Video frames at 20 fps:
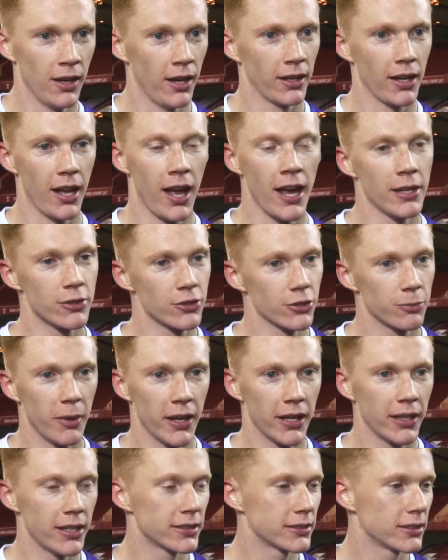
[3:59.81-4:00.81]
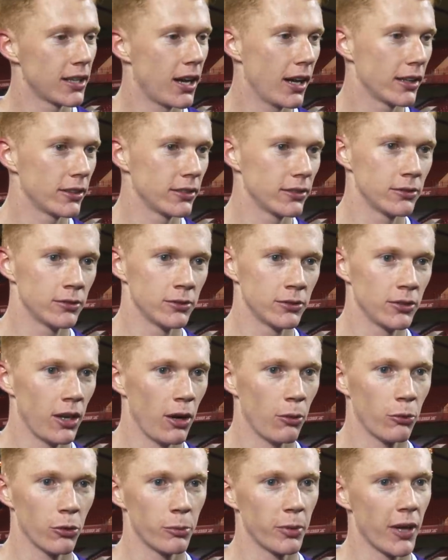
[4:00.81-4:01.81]
And I hate just being inside, and
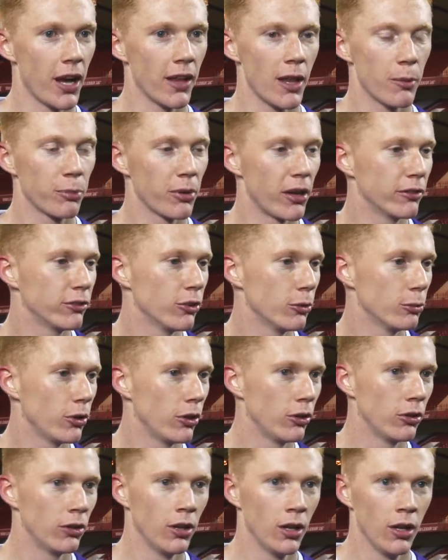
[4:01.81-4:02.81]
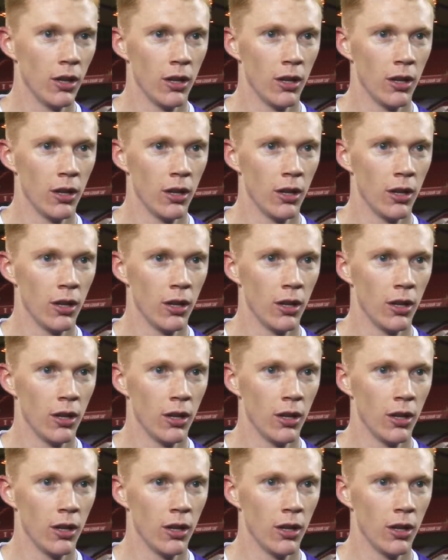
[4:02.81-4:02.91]
I want to be out there playing football